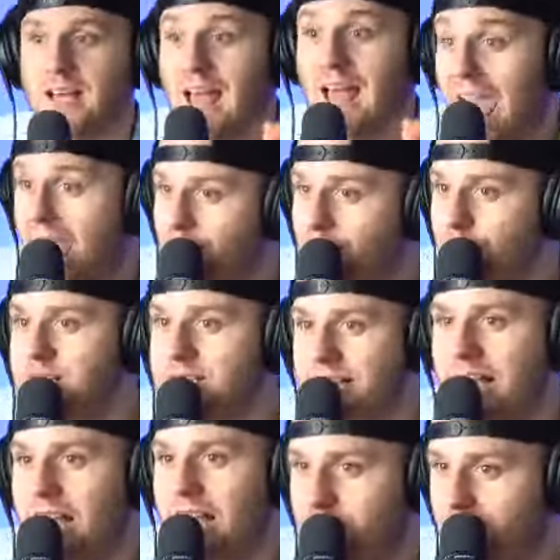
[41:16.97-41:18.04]
Every
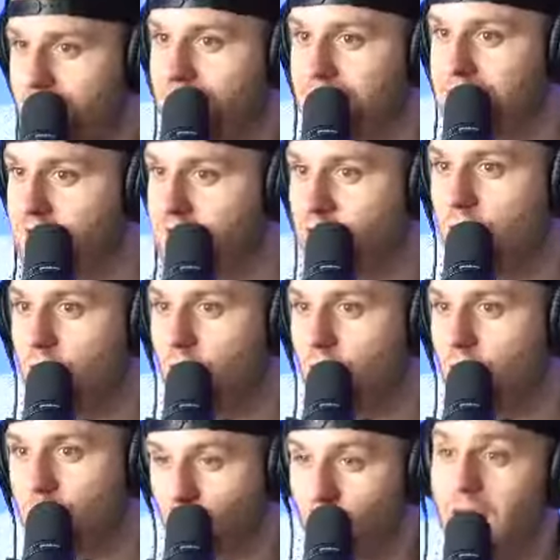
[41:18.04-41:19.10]
time we list a home
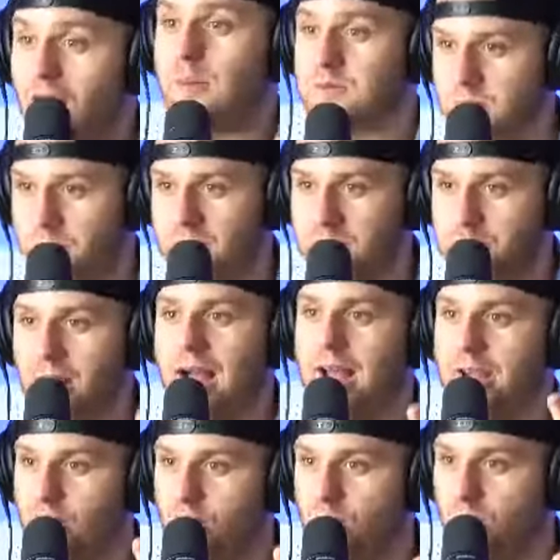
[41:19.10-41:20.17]
or help somebody buy a
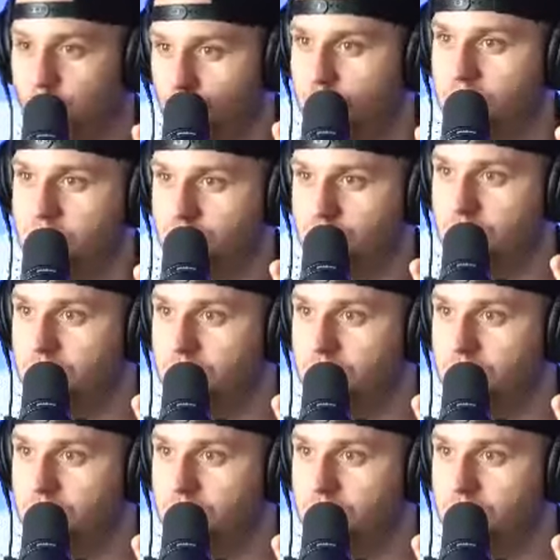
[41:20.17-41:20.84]
home, what do?